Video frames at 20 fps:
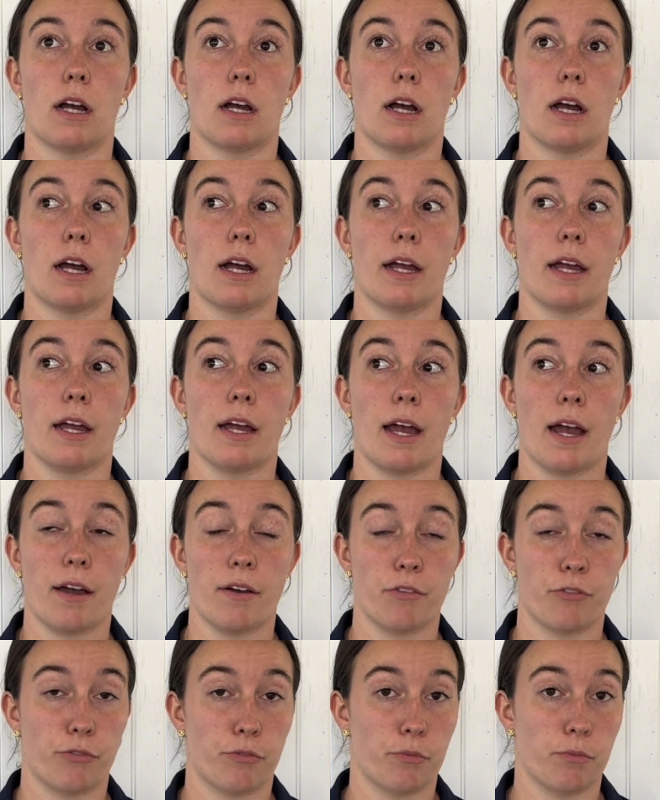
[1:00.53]
I
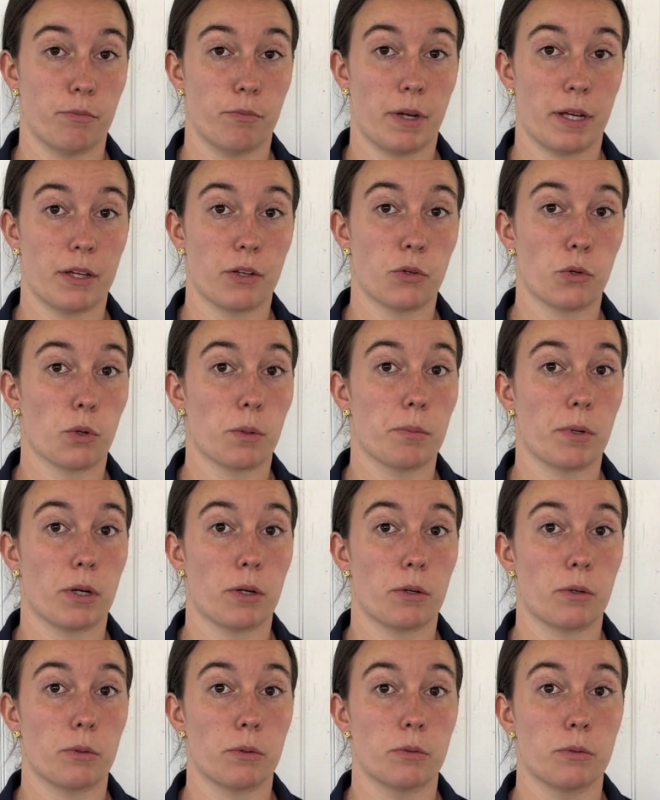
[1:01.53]
have my indoor
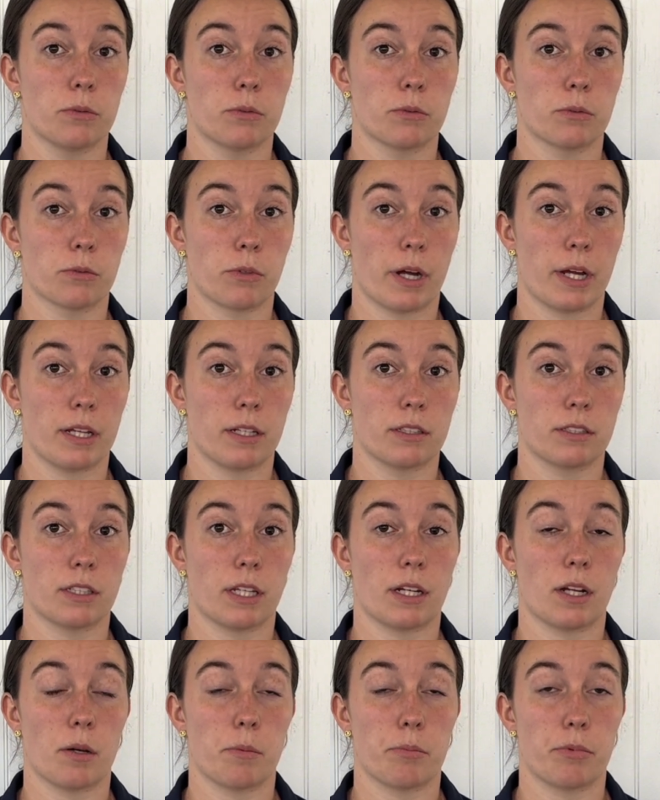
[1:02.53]
bow right
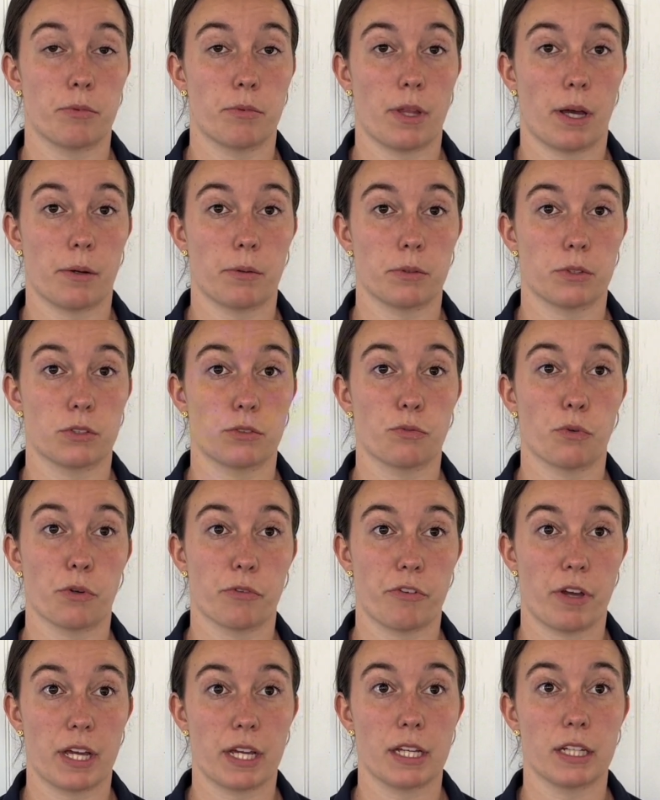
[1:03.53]
set up that was for
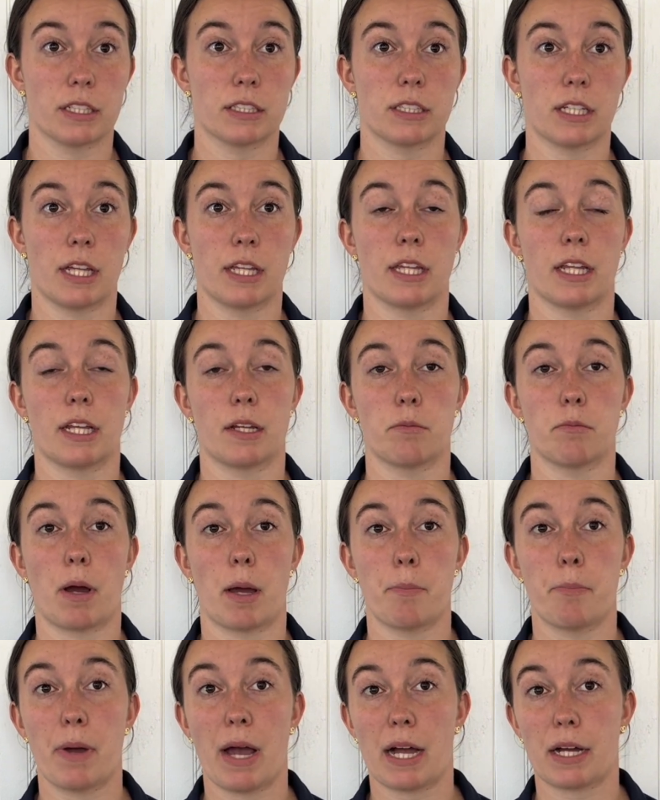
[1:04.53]
Vegas, and then
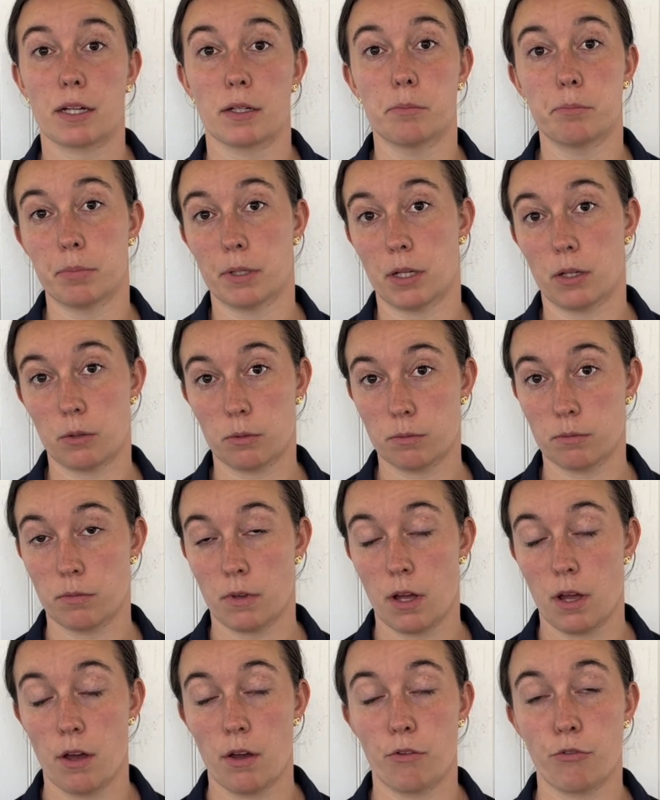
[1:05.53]
my backup bow
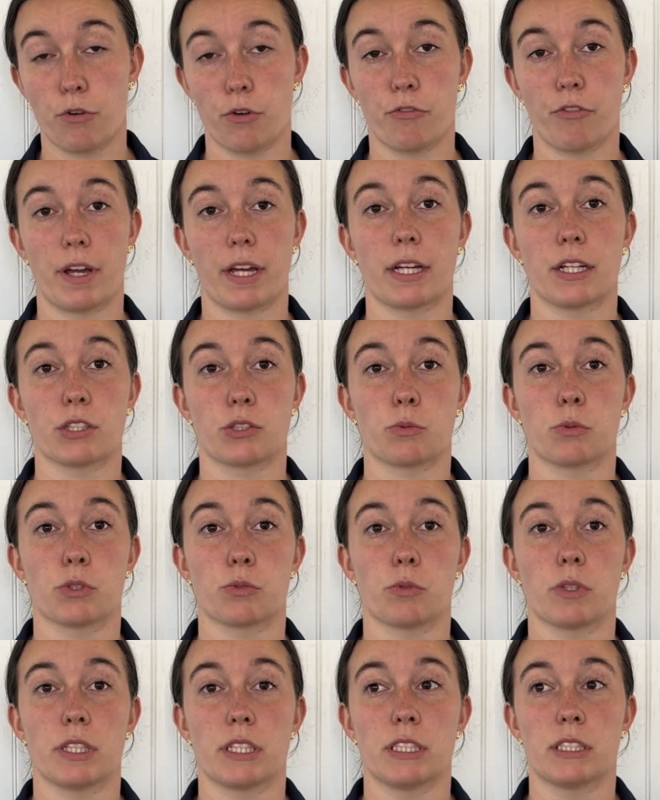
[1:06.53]
for Vegas was
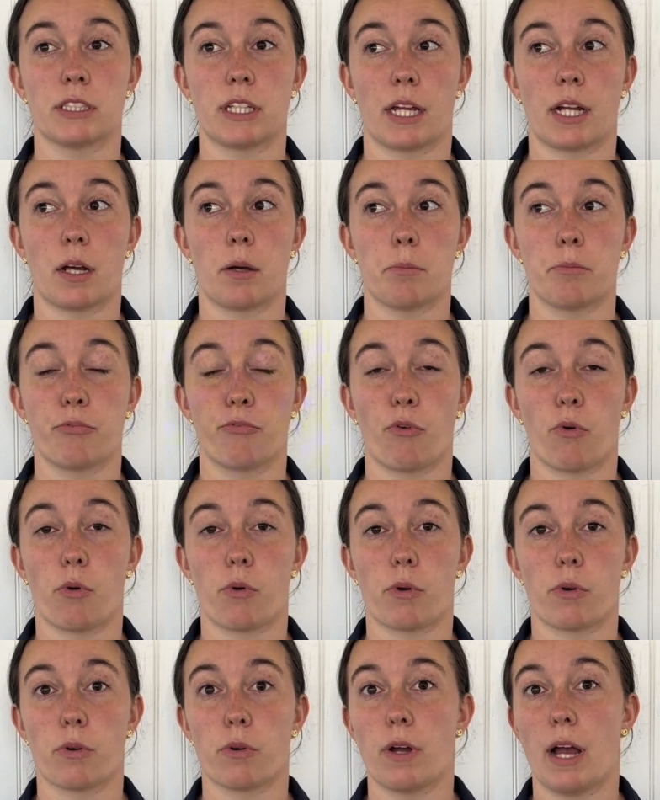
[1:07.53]
really set up
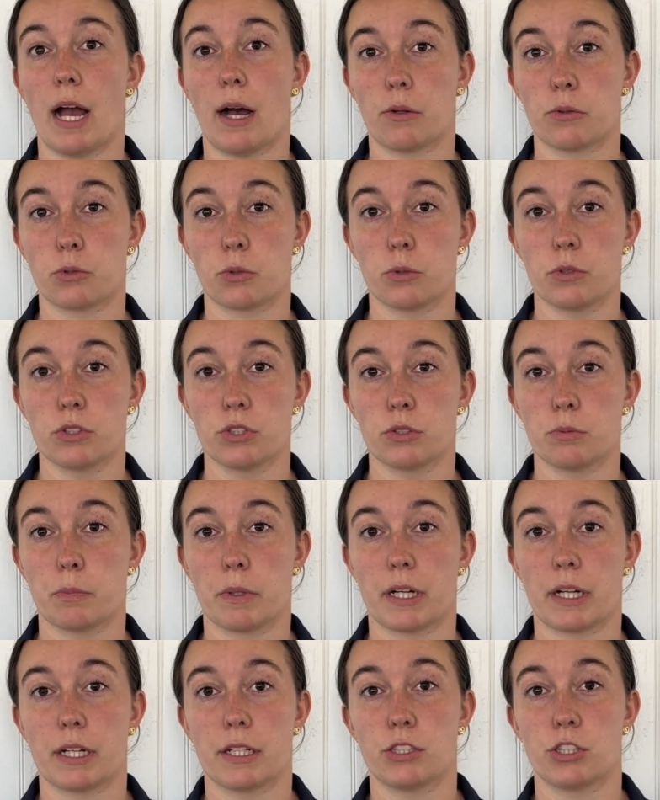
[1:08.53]
for outdoors,
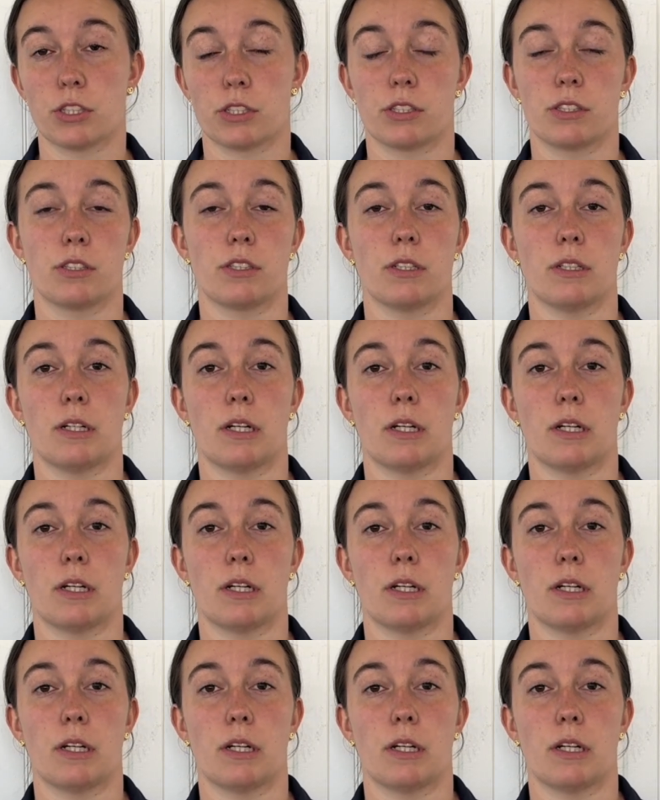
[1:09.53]
but I just